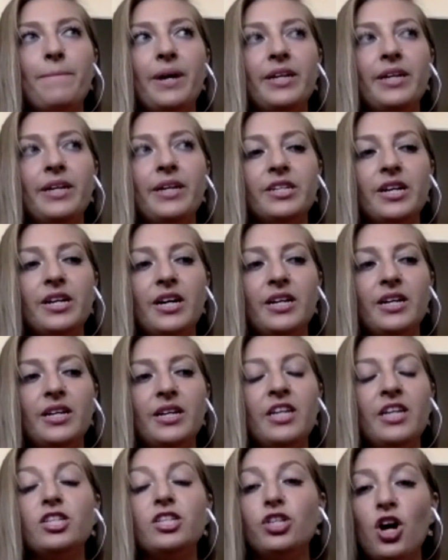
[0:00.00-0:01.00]

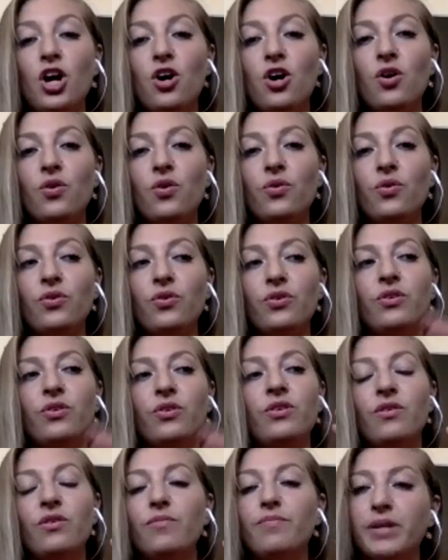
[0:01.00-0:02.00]
so
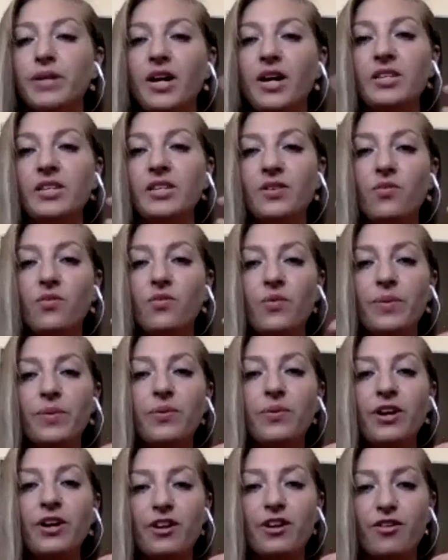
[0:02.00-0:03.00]
because of what we put on our
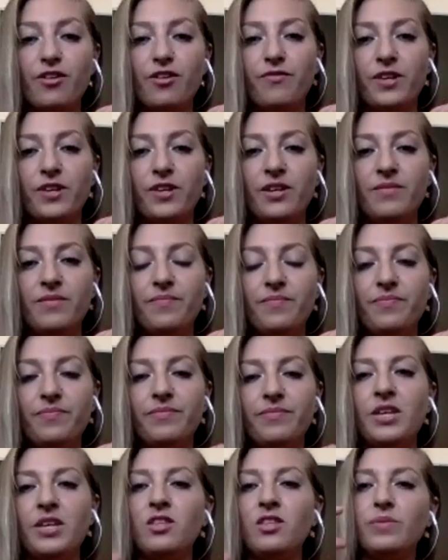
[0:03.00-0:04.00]
feet, either
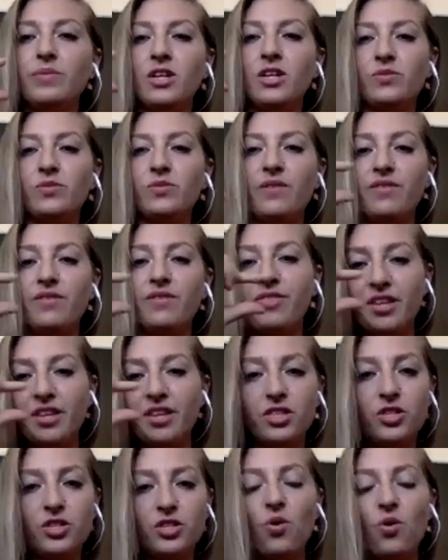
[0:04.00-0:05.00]
because we have a thick
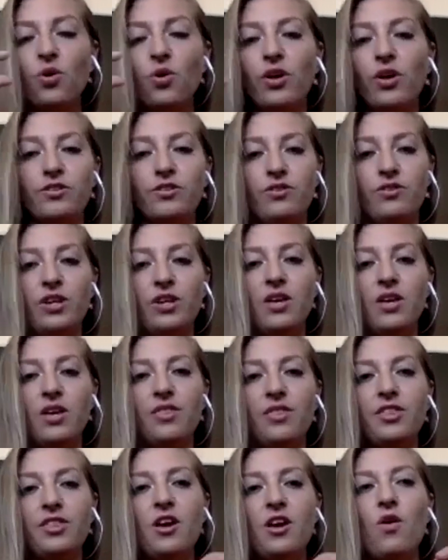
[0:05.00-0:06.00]
sole underneath
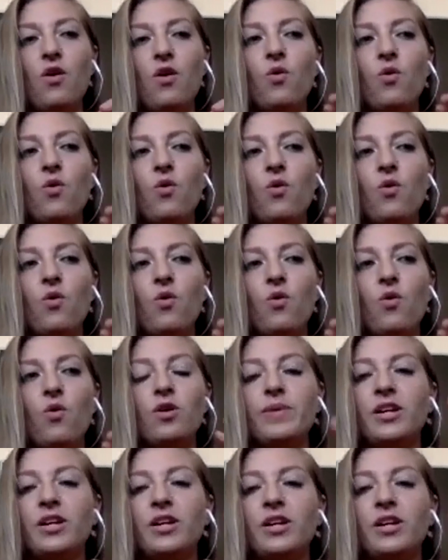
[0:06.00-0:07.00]
or
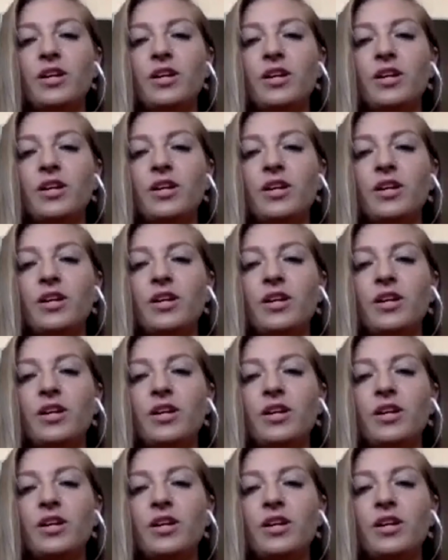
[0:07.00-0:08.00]
because they're
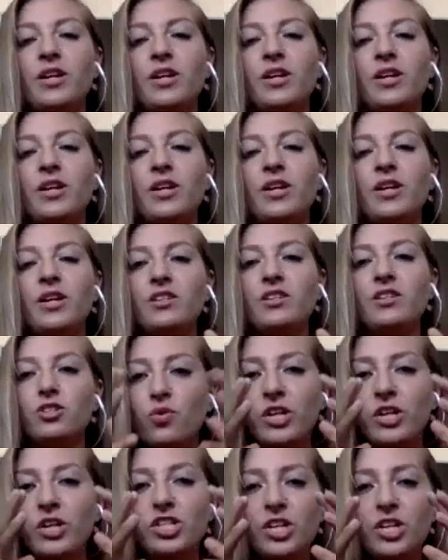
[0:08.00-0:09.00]
squished
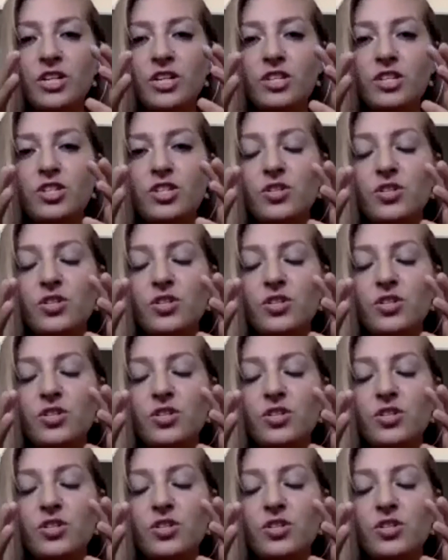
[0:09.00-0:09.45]
into,